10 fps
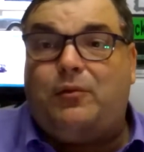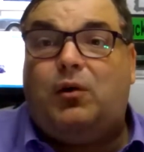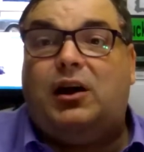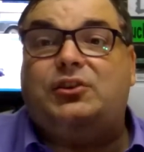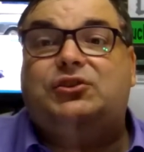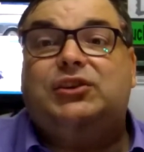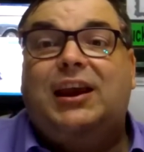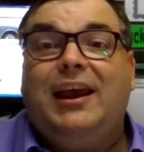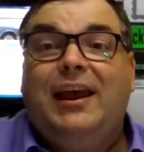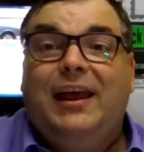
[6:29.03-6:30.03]
watch
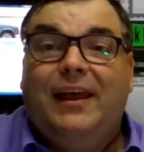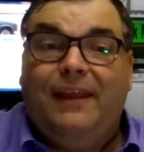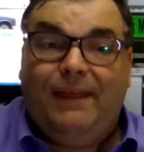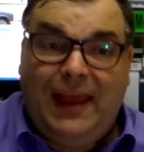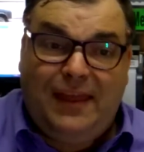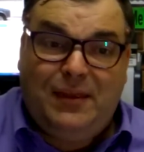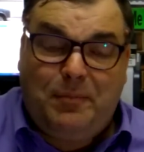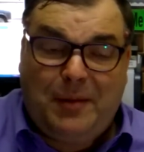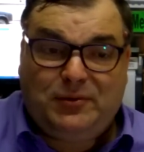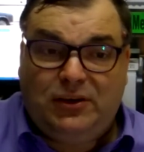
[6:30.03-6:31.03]
than the
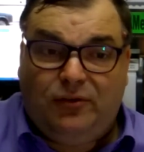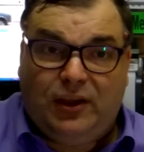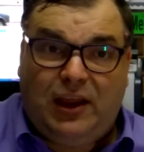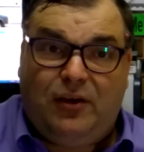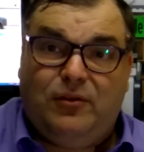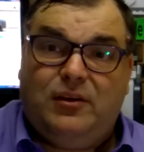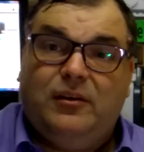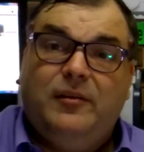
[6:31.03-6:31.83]
Pepsi or the Coke.